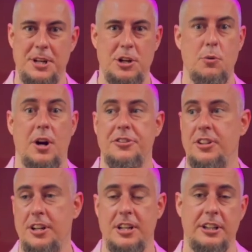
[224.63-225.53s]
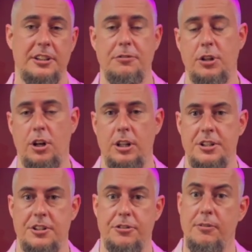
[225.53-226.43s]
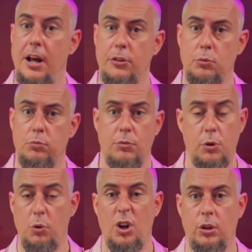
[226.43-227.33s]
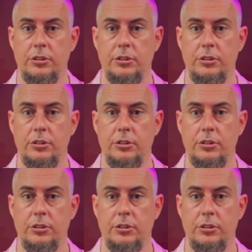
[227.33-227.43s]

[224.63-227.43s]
who are studying at different colleges around the world,